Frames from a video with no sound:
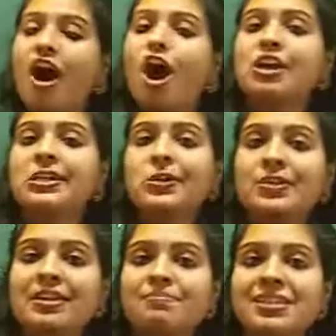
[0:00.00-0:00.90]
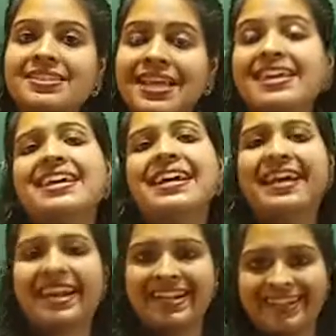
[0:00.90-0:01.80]
All whole numbers
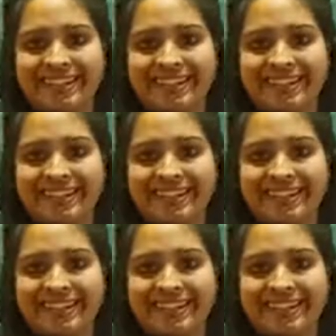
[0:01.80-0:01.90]
are